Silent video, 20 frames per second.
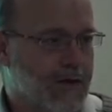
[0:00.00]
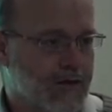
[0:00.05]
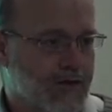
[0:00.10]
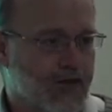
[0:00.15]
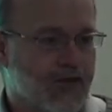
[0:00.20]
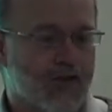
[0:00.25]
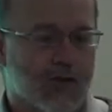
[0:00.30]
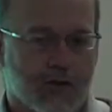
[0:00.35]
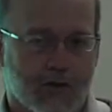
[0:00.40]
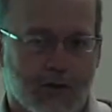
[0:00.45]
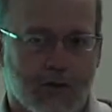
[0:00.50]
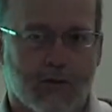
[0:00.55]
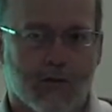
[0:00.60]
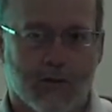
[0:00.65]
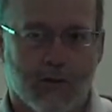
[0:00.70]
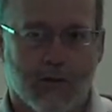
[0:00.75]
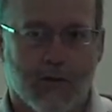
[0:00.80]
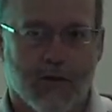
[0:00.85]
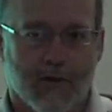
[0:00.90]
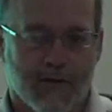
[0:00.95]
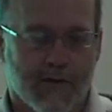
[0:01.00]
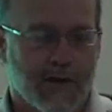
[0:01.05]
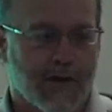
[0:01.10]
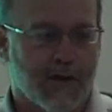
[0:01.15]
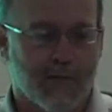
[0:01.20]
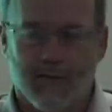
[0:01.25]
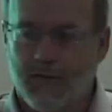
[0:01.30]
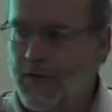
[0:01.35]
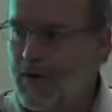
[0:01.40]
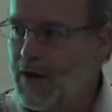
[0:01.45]
Just a good rule of
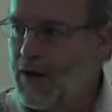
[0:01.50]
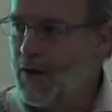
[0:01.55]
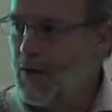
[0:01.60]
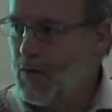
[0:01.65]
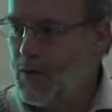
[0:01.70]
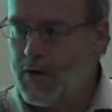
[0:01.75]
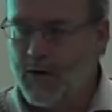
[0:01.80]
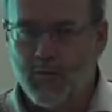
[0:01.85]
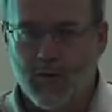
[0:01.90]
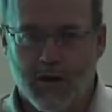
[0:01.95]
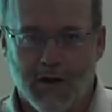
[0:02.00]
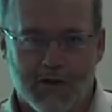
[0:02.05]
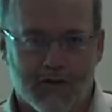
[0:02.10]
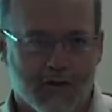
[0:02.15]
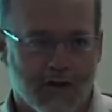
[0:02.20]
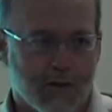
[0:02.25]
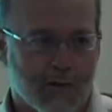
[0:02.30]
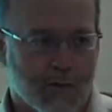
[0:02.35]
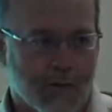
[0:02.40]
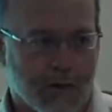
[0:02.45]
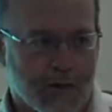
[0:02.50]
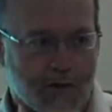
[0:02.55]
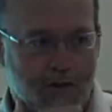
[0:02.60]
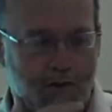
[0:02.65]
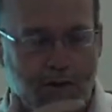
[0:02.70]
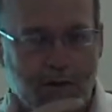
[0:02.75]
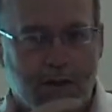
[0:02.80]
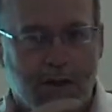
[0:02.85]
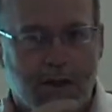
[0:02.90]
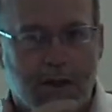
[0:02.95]
thumb for how a wind project
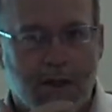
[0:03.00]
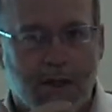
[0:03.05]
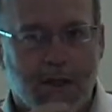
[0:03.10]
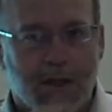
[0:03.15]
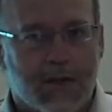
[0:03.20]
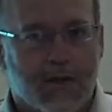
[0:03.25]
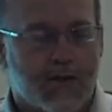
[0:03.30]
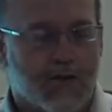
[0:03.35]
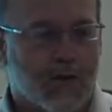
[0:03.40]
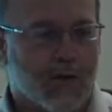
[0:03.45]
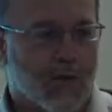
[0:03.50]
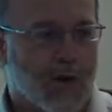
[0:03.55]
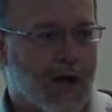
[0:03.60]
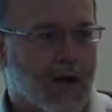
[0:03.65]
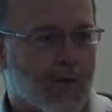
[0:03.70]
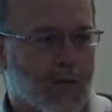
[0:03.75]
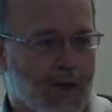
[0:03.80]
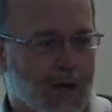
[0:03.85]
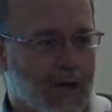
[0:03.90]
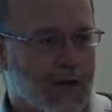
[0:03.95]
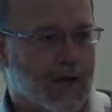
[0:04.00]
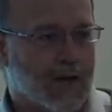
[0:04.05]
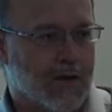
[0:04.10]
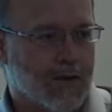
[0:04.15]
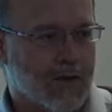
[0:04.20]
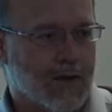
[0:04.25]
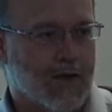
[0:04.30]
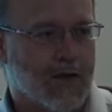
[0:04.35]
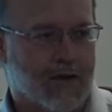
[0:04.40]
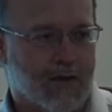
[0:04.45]
works. So right away you can
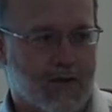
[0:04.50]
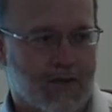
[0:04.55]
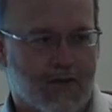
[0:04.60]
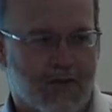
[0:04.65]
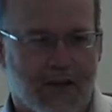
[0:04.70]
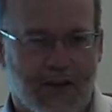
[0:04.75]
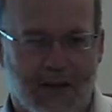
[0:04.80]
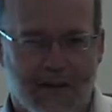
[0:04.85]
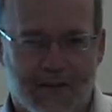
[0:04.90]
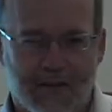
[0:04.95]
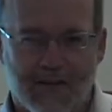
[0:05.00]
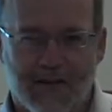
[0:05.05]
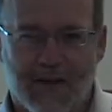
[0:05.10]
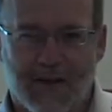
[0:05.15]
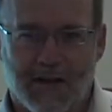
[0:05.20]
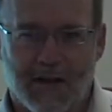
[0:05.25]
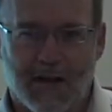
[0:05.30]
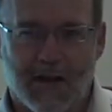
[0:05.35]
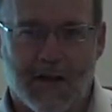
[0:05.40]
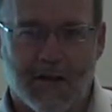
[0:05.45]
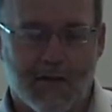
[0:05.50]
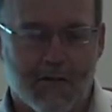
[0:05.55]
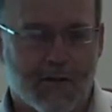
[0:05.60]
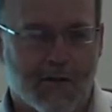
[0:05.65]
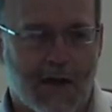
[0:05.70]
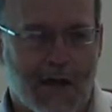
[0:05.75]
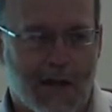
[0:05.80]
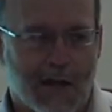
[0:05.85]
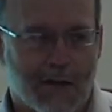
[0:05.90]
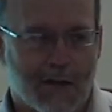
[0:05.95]
look at your site and say, can I do
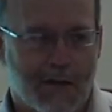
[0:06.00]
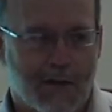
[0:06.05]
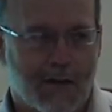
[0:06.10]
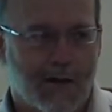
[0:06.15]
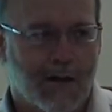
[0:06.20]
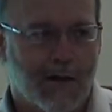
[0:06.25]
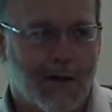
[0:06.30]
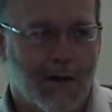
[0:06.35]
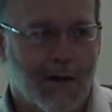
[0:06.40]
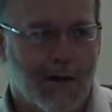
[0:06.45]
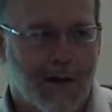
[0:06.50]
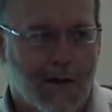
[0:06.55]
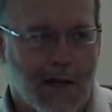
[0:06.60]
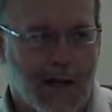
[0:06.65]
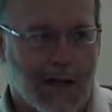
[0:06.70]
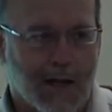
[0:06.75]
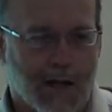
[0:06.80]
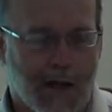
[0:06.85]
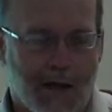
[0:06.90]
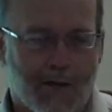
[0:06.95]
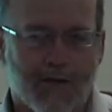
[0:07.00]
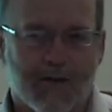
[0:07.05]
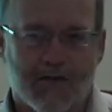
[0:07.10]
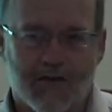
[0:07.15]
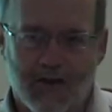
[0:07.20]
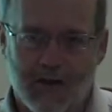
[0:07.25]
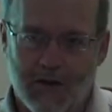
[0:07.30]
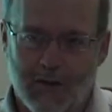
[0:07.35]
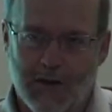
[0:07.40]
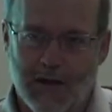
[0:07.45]
that? And
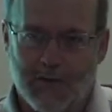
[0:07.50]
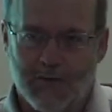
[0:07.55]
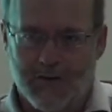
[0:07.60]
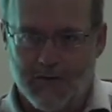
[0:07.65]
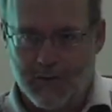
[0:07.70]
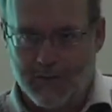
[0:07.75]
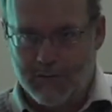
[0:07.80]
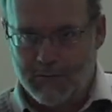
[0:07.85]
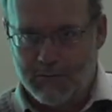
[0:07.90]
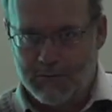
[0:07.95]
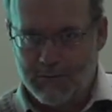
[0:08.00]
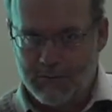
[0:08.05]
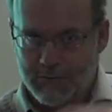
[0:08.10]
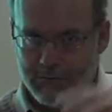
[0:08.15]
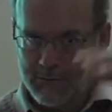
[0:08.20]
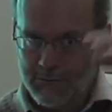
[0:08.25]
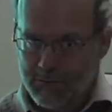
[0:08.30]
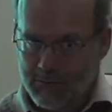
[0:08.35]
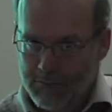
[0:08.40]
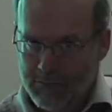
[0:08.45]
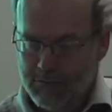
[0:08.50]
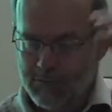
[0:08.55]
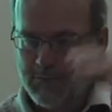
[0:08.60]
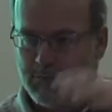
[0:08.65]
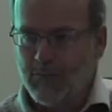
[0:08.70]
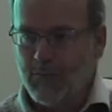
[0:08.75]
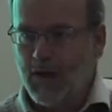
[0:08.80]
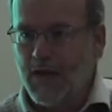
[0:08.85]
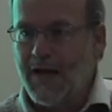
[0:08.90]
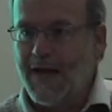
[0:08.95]
obviously you have some
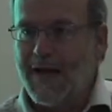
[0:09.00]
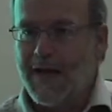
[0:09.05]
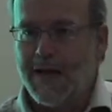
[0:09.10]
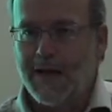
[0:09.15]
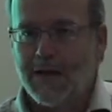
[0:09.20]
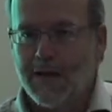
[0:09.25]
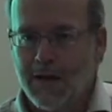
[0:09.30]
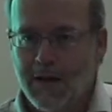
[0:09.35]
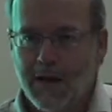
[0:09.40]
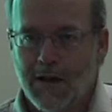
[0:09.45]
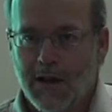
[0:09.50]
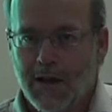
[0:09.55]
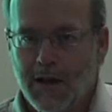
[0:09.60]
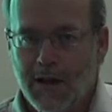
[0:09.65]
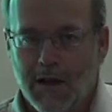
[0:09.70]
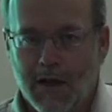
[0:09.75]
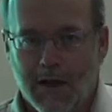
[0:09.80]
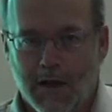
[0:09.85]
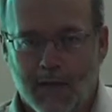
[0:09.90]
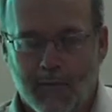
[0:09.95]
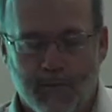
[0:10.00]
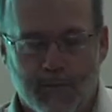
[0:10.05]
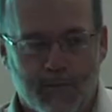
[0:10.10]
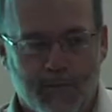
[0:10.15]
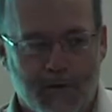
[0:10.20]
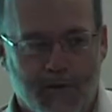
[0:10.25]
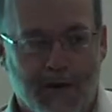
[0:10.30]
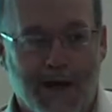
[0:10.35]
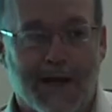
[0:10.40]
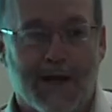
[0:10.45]
play.
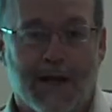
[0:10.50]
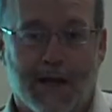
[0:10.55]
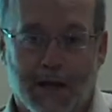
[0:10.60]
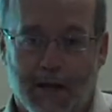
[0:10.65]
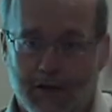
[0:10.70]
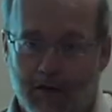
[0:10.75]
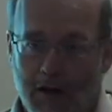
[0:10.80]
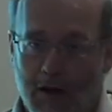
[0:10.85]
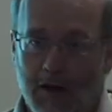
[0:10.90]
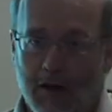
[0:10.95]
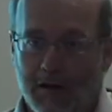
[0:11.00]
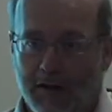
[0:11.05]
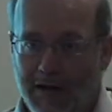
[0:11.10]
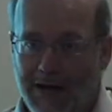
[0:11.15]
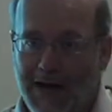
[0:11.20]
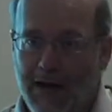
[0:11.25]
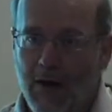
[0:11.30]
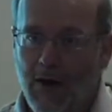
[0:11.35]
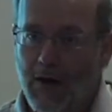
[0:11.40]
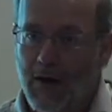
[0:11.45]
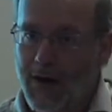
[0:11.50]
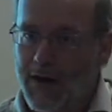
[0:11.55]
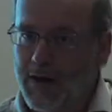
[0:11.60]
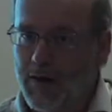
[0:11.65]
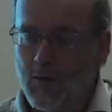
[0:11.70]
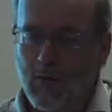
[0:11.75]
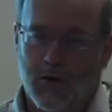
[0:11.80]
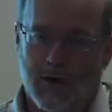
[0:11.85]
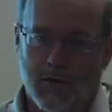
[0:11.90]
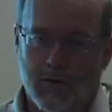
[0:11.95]
If I can get a taller tower, I
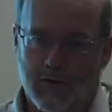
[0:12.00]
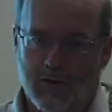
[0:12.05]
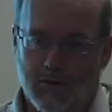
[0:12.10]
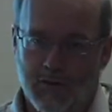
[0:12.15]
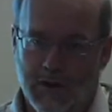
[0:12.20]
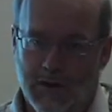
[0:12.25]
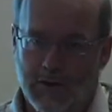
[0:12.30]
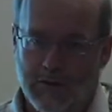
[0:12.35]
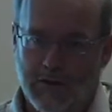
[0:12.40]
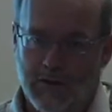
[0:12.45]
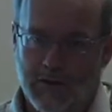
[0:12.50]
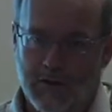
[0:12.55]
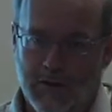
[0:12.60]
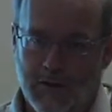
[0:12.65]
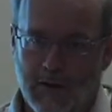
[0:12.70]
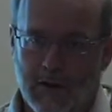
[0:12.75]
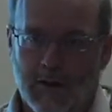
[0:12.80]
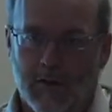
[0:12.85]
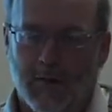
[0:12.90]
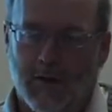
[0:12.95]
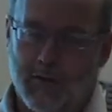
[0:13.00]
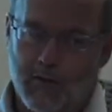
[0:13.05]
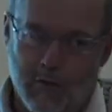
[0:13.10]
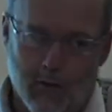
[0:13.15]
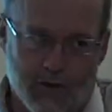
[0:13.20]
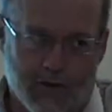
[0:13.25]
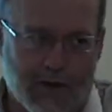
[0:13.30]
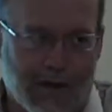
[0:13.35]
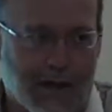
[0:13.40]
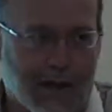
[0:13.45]
can work with trees. But of
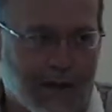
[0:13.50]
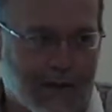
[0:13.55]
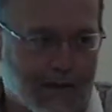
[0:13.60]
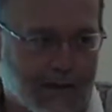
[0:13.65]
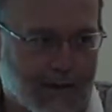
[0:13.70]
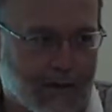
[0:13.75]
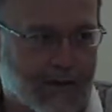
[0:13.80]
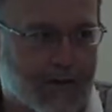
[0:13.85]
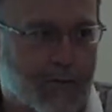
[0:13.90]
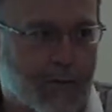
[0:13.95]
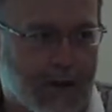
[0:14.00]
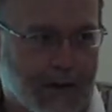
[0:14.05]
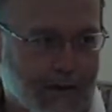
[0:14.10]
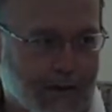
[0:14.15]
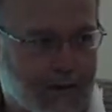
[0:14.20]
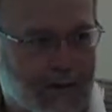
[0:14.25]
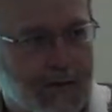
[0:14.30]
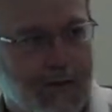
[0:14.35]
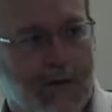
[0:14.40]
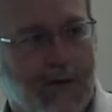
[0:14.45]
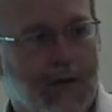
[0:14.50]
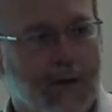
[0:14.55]
course that adds an expense.